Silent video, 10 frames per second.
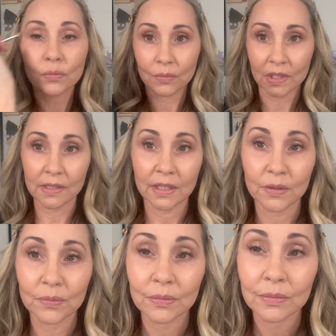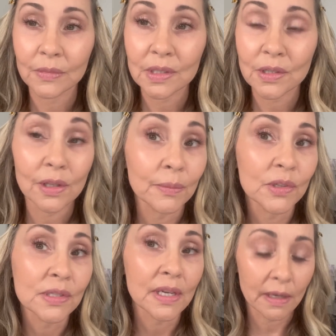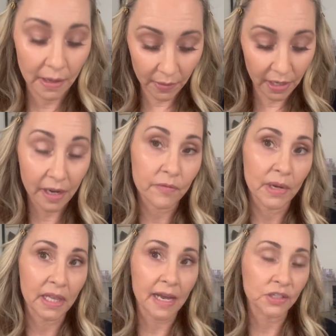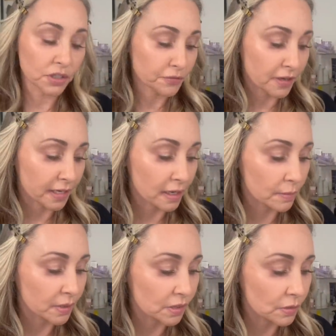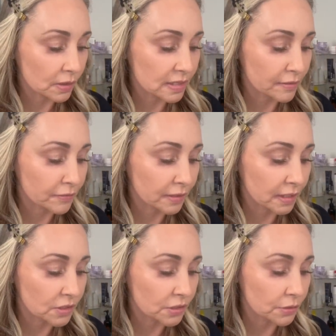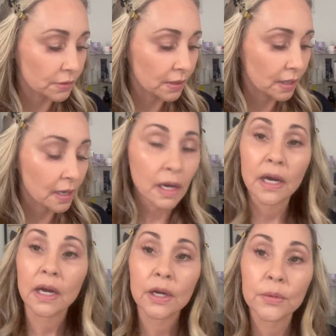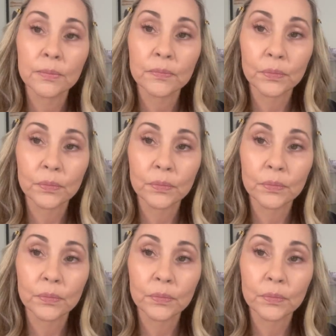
That's it. That's all I'm using. And then I have my Lashify on, but you could definitely do, um,